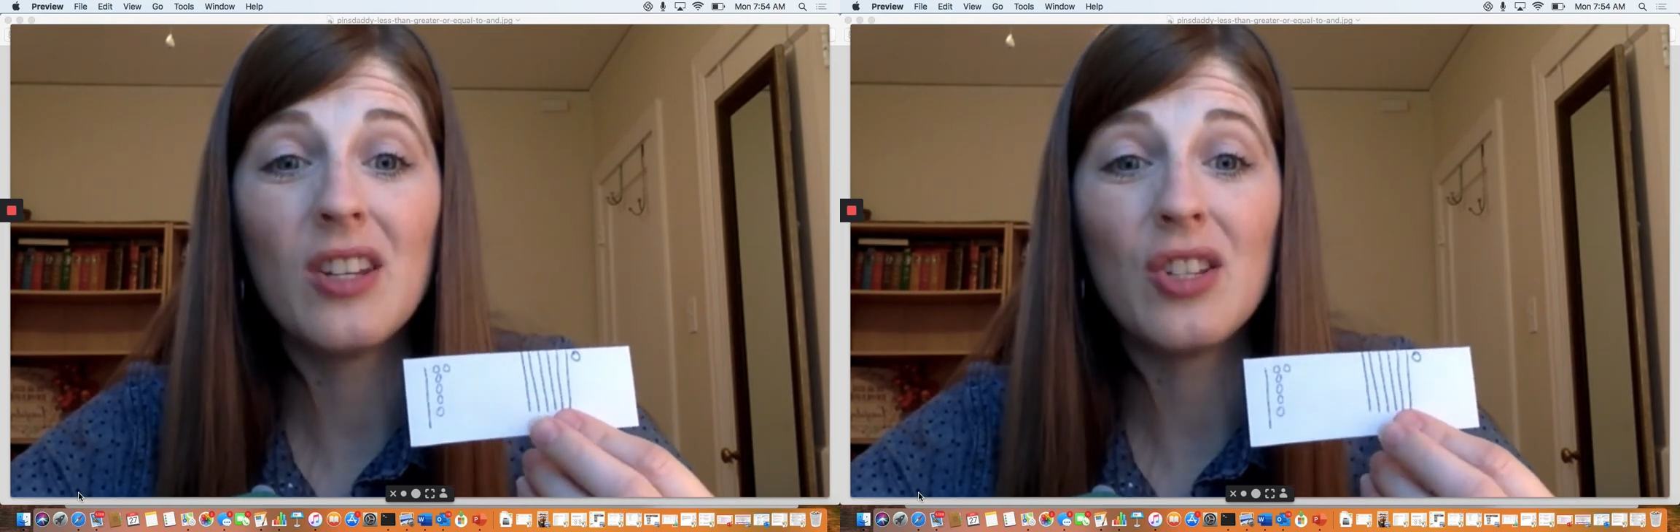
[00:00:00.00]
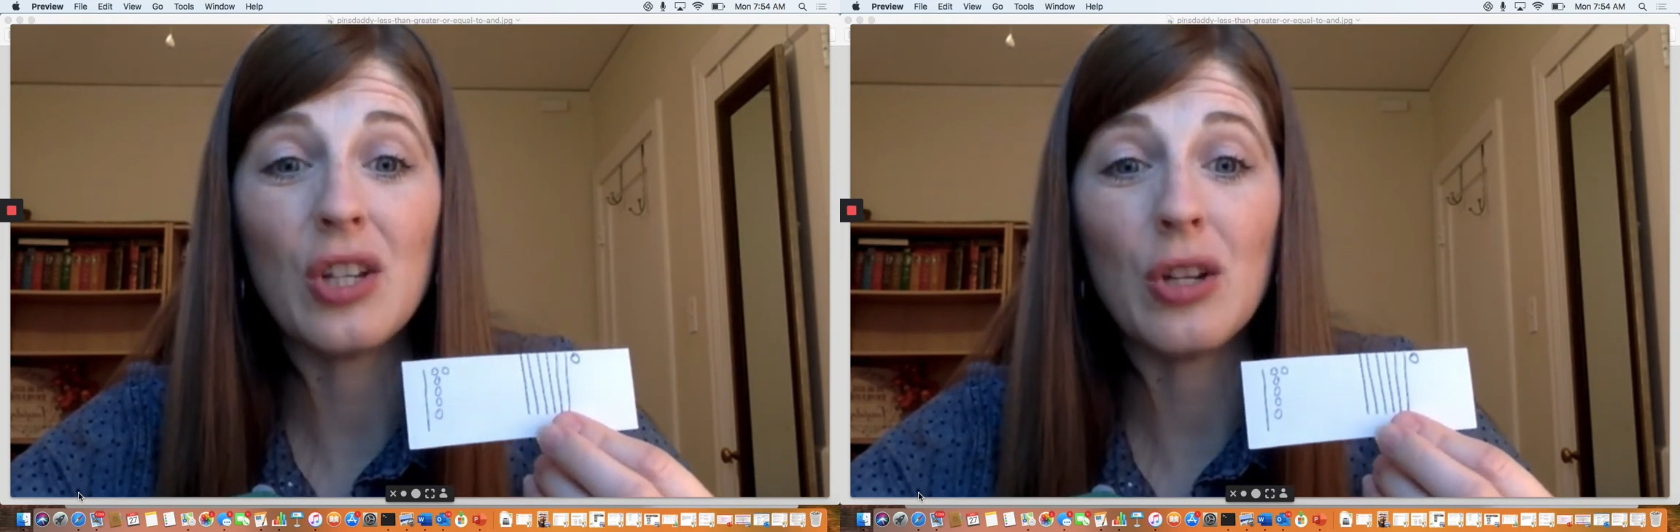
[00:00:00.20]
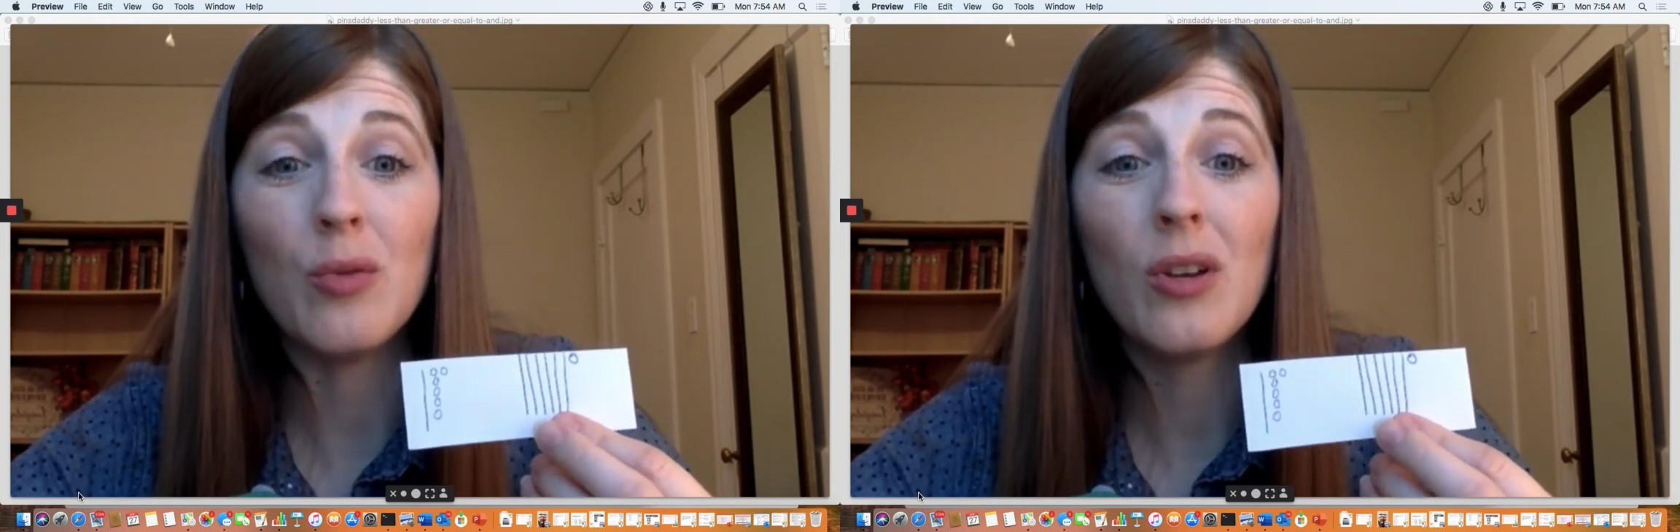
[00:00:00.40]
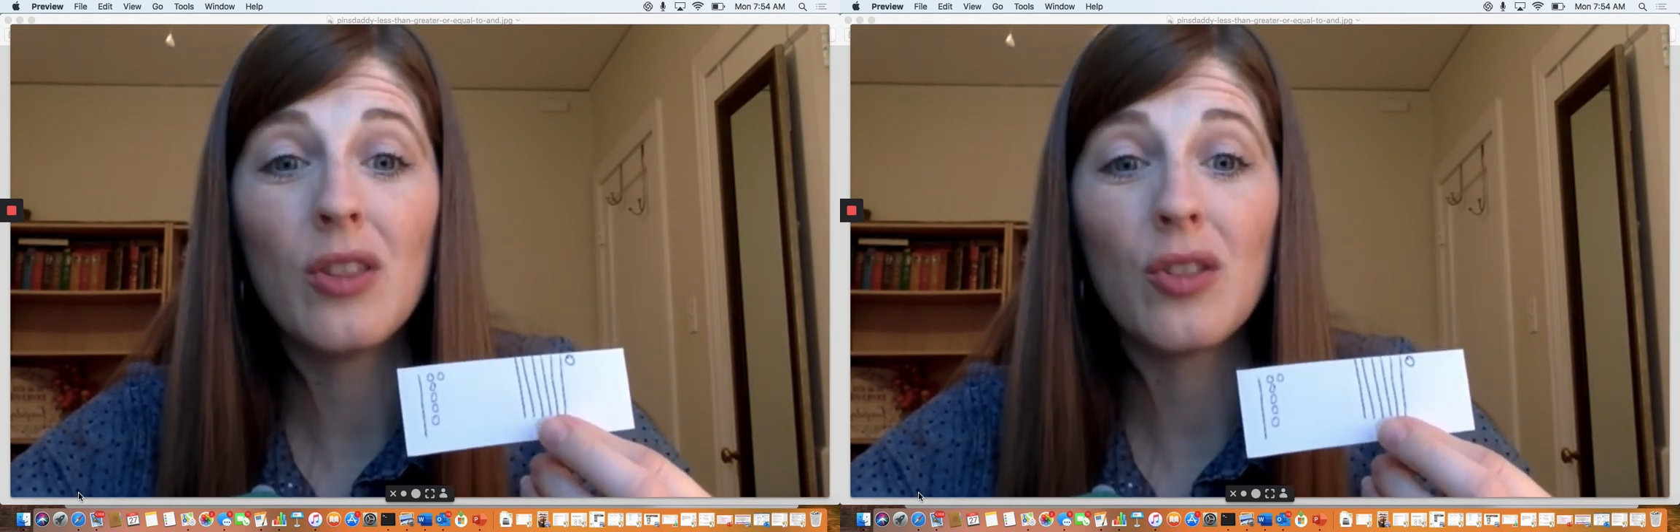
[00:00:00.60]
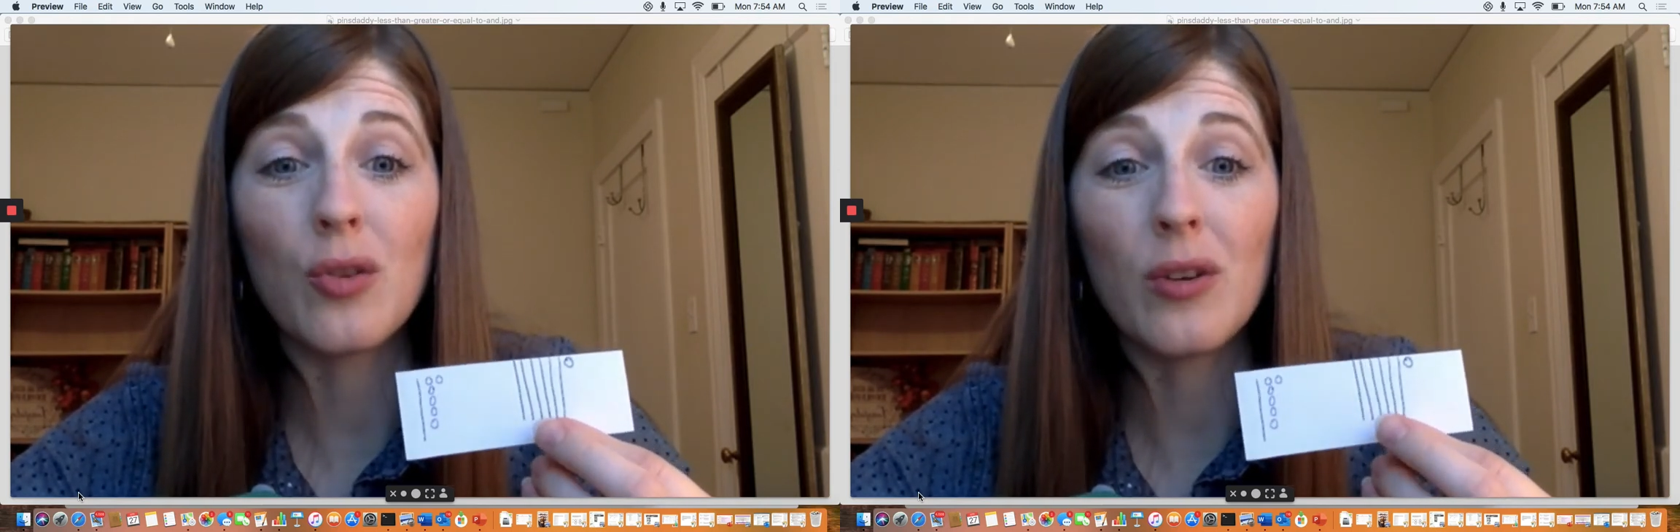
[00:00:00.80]
2,
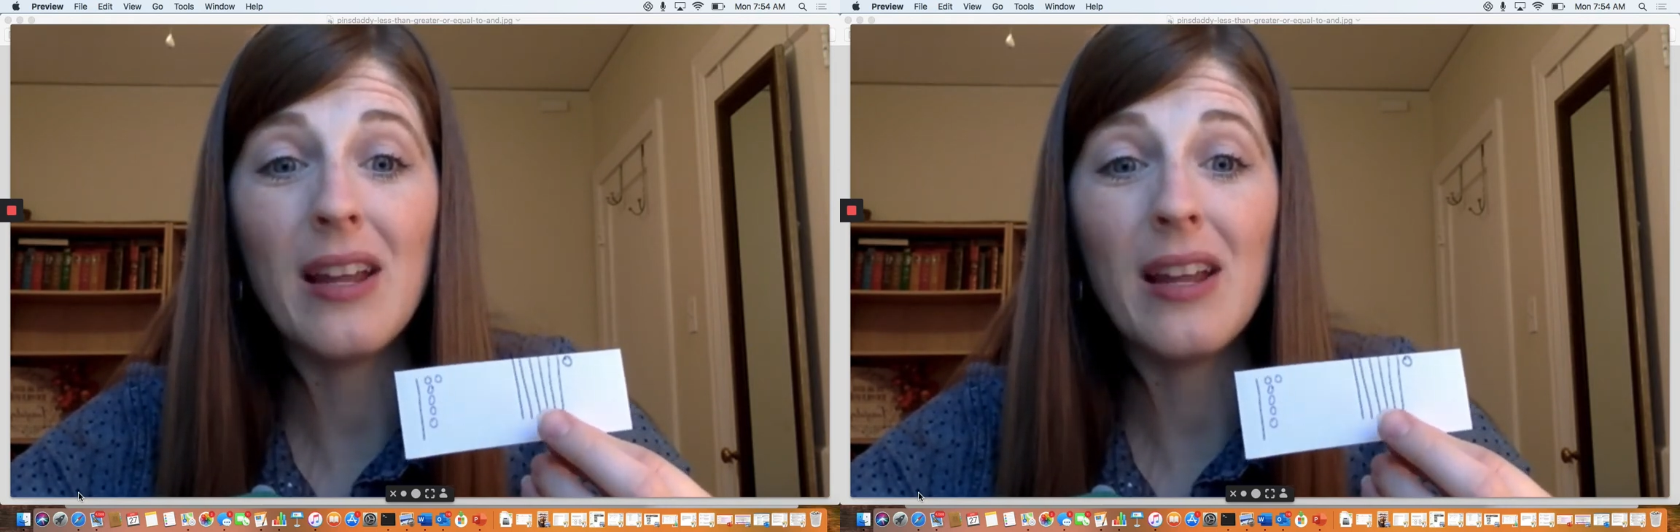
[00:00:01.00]
3,